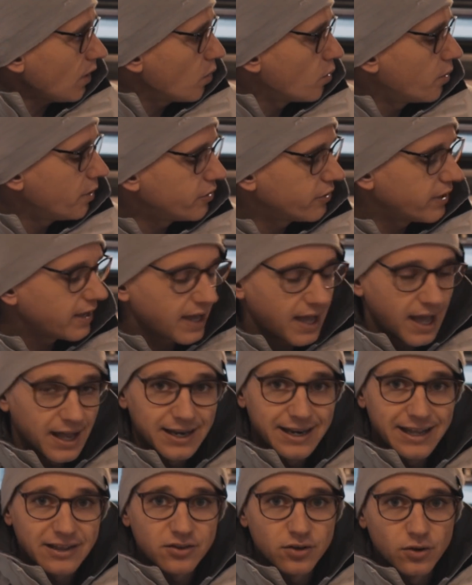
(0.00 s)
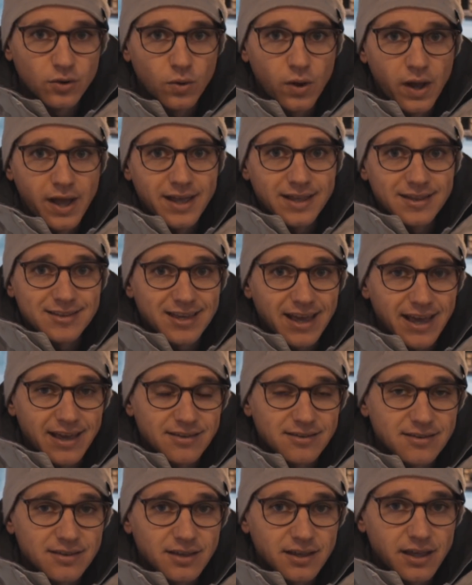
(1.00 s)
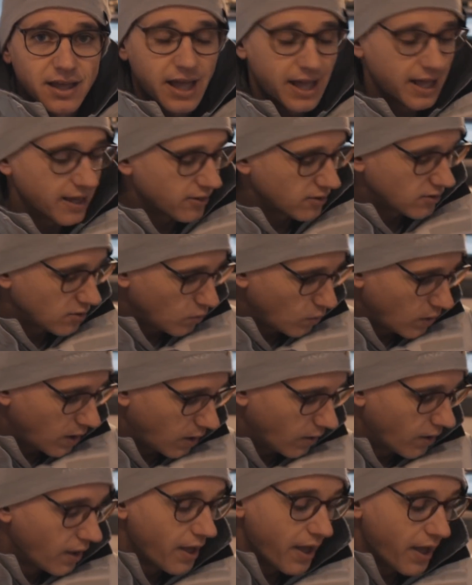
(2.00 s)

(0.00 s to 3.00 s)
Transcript: we'll be doing a little test as well.